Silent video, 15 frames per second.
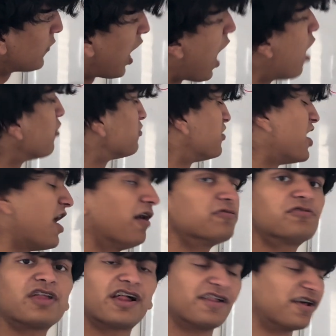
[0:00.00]
I'll do
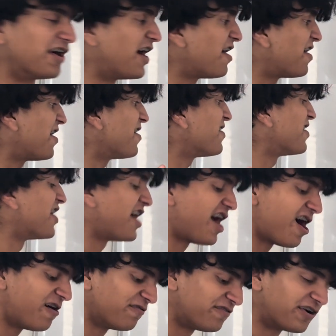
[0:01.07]
that later.
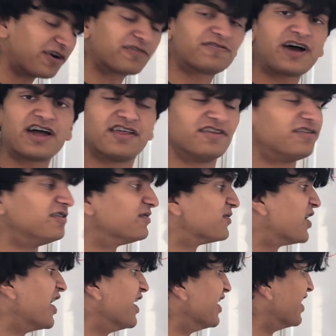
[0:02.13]
I'll verify this is
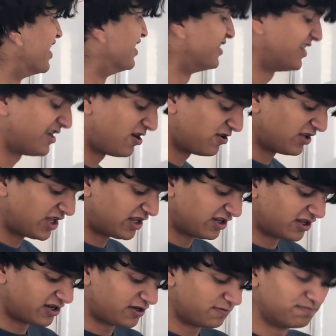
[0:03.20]
right, and then
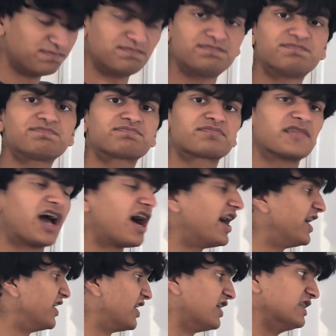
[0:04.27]
I'll
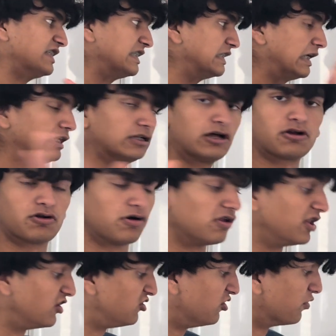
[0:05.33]
I don't know, I'll
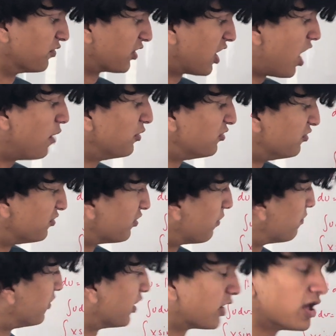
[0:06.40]
let you know in the comments or
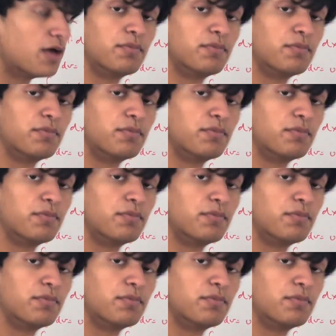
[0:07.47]
something.